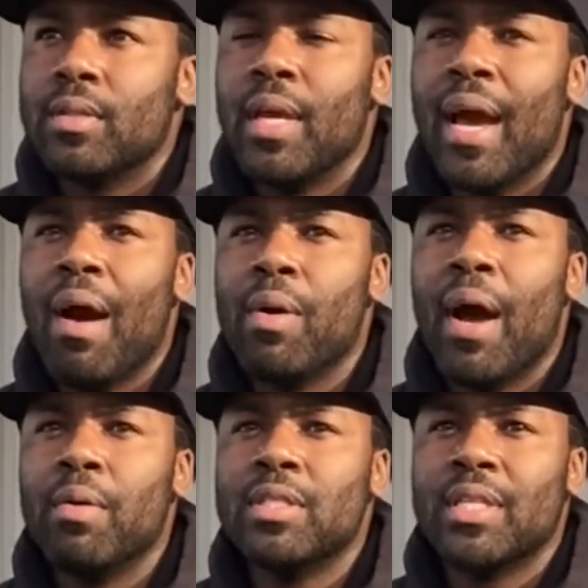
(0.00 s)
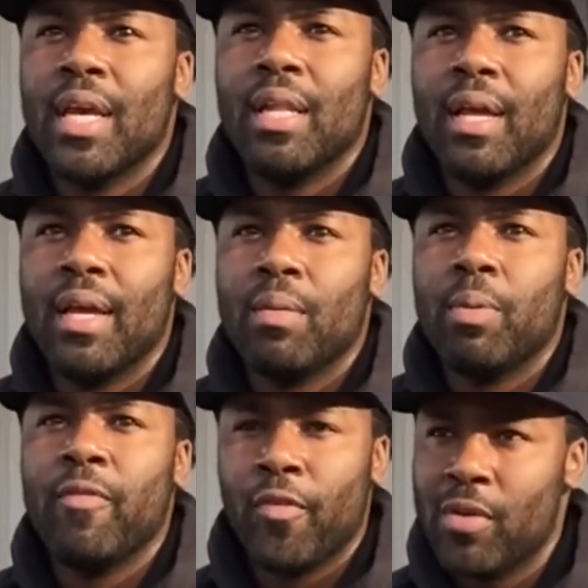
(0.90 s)
Yeah, I would say, like,
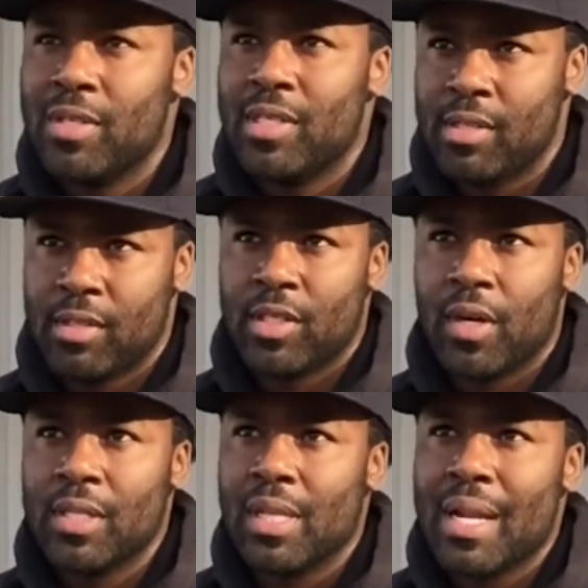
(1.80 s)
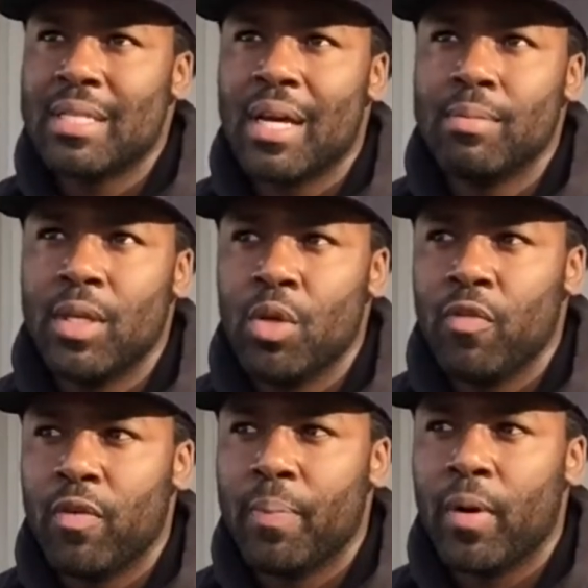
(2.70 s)
before the season starts, a lot of times in youth
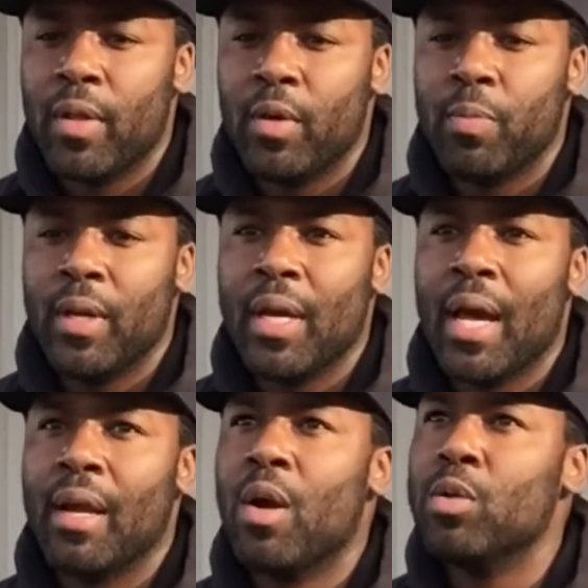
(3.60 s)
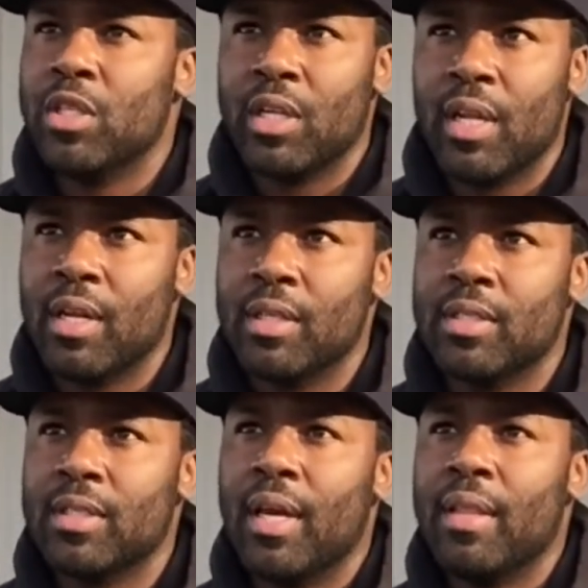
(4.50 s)
football there'll be kind of coaching
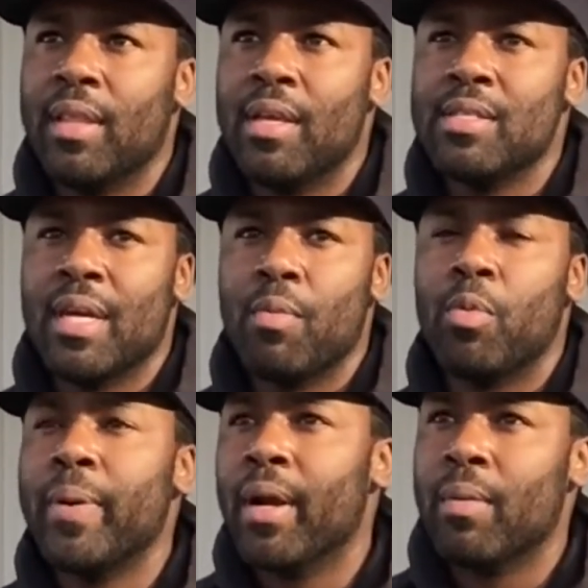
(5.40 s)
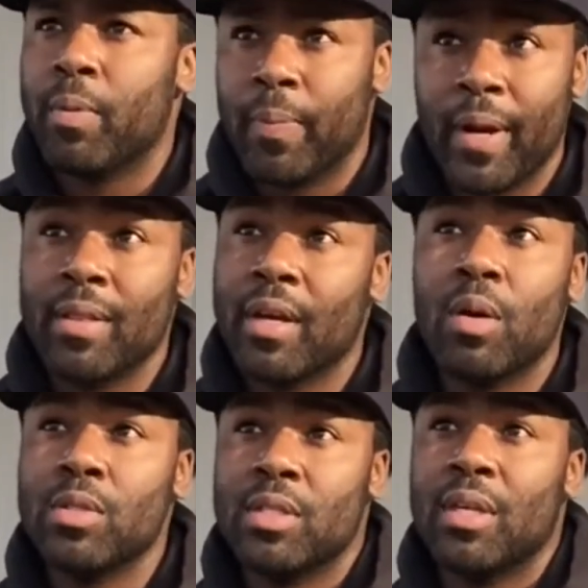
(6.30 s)
clinics and things that will prepare the
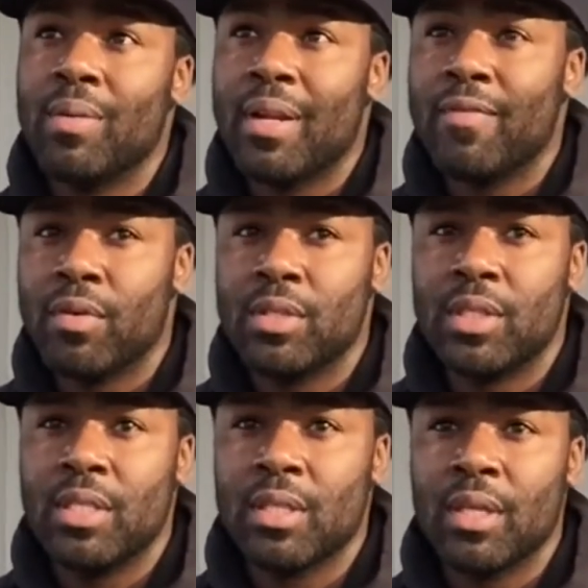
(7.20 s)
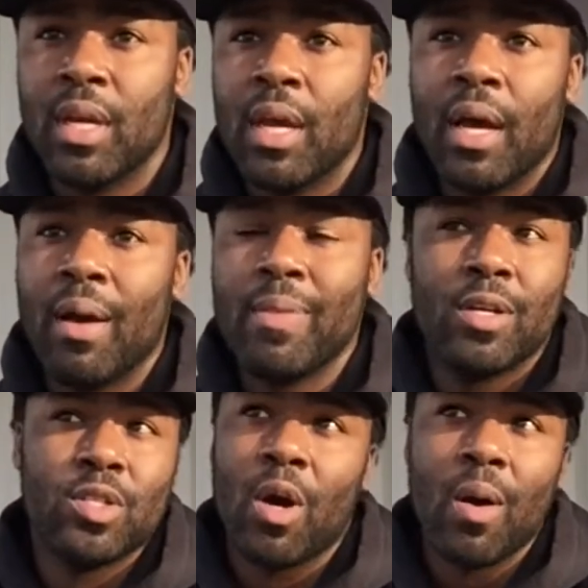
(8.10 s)
coaches to get ready for the season.
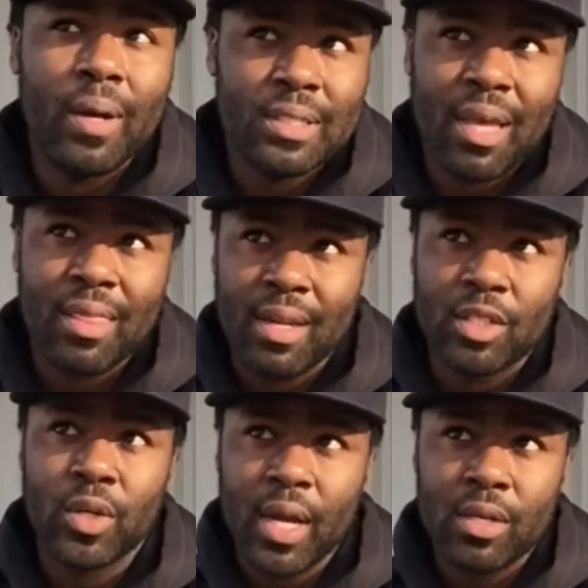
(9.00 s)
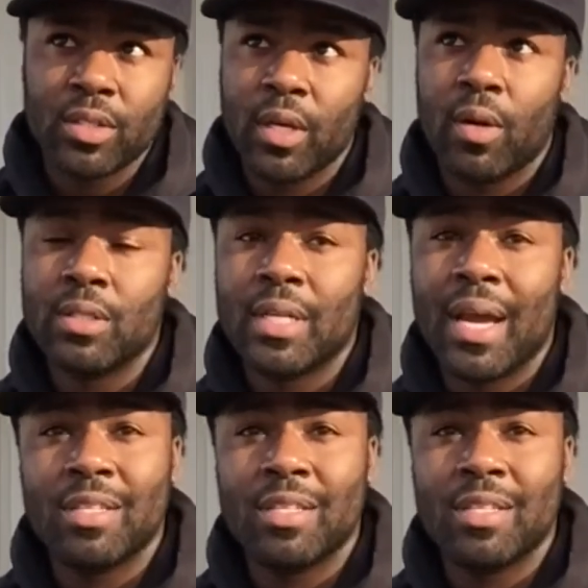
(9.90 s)
There's always athletic trainers here on site.